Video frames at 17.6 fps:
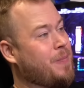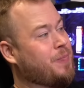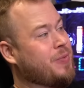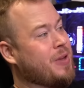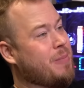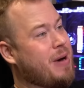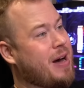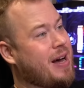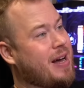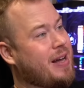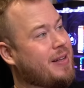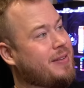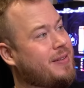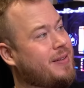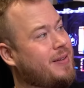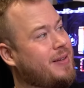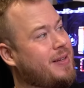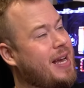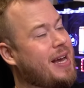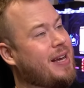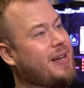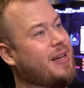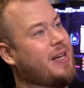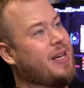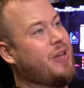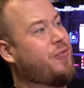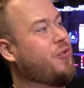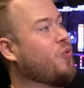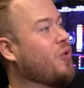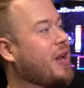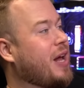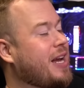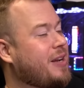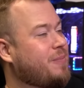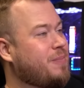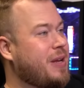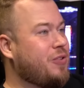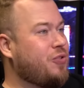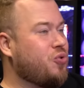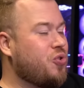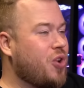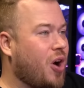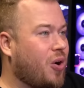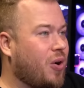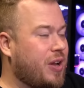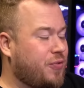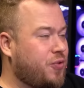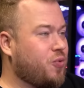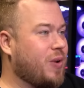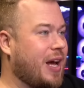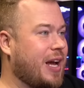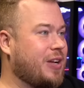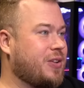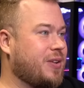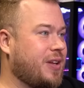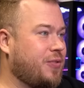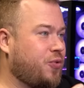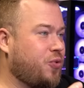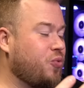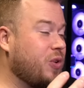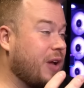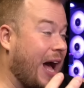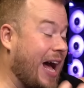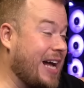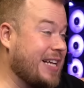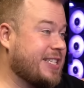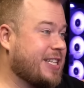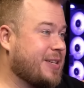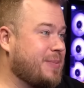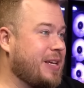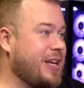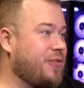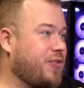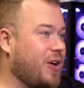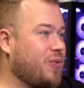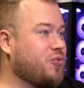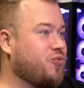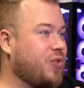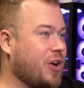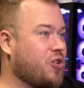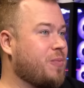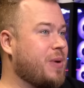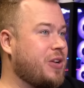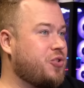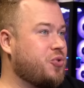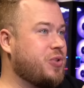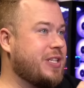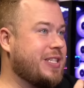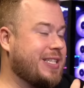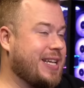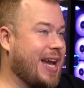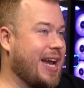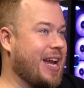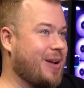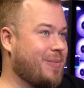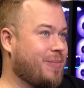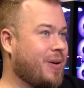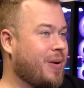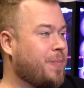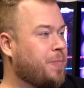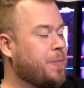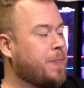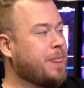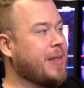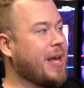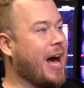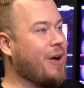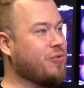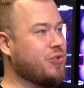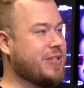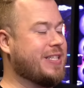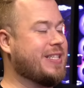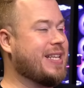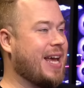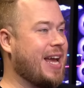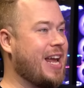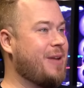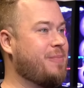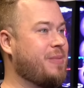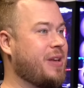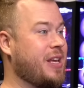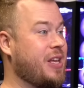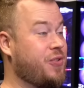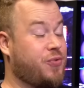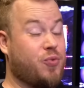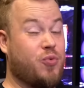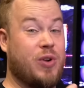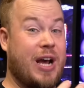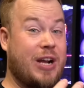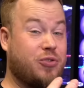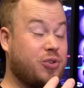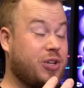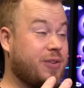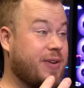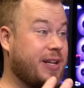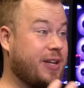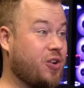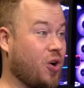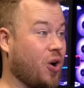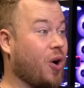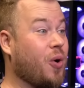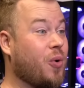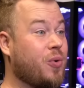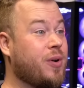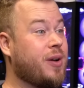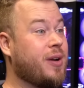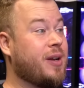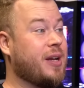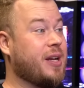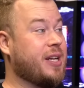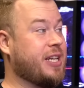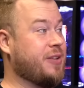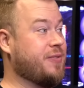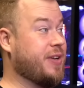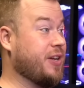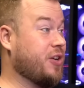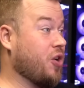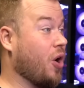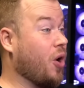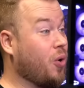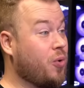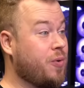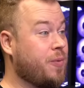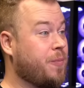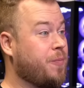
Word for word: But, yeah. If you would like me to know, if you like, if you would ask me if I would recommend you this game, I would say, if you would like to give it a go, give it a go.